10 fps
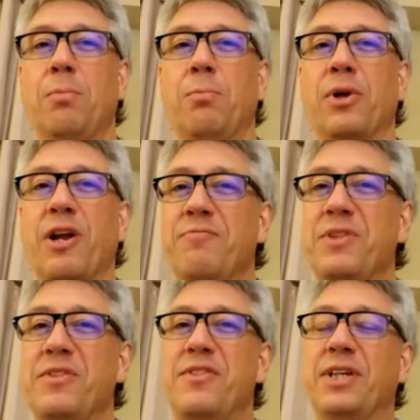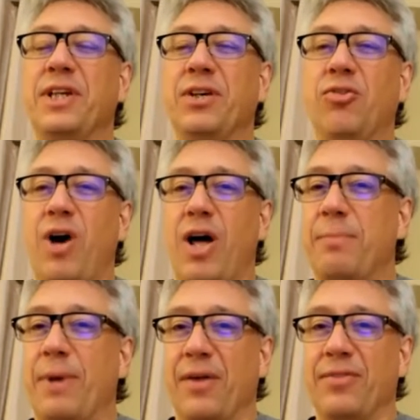But I've been thinking a lot
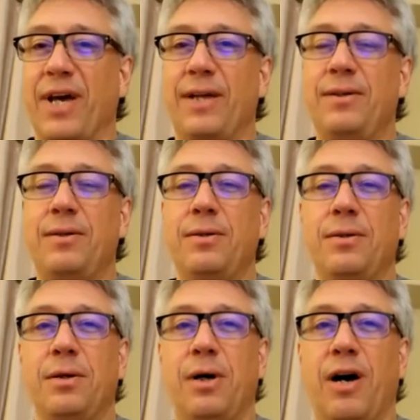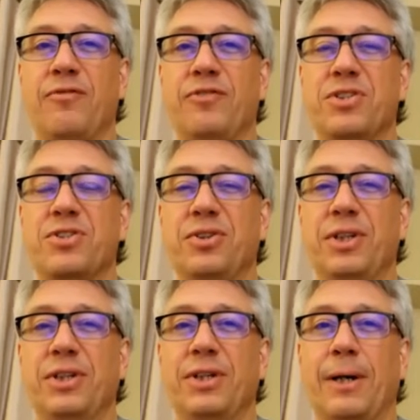about that.
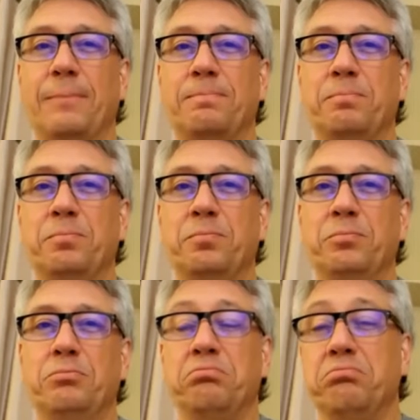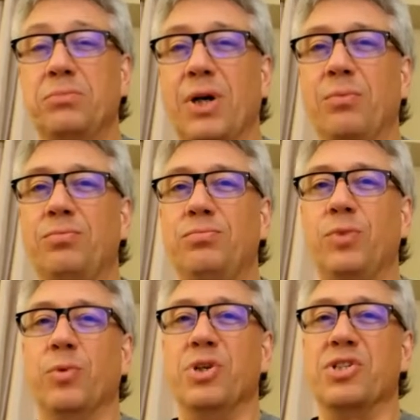Obviously,
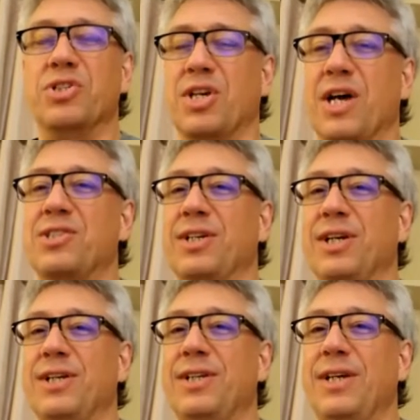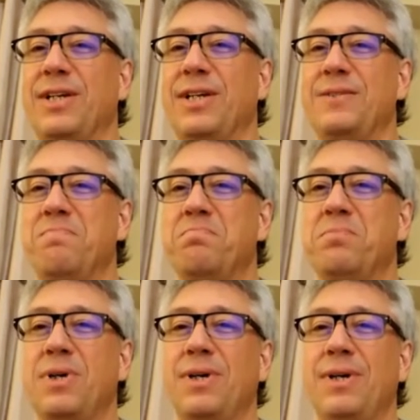we were discussing it, and
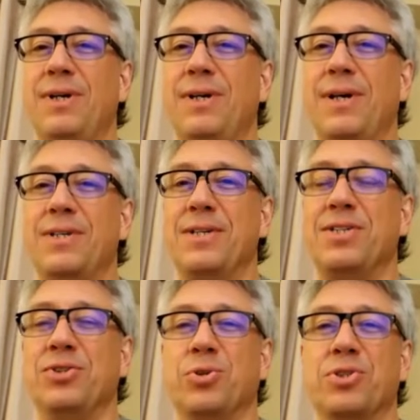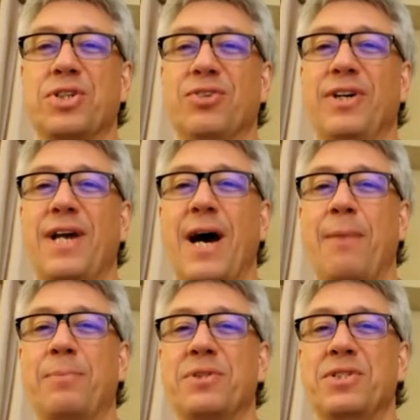as interestingly
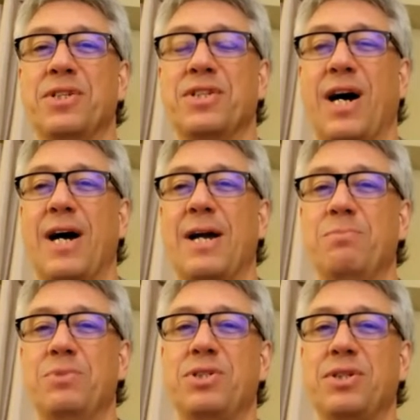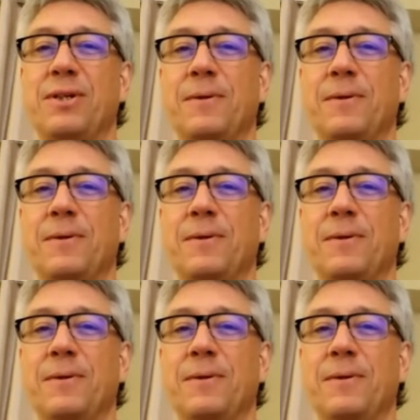happens at times,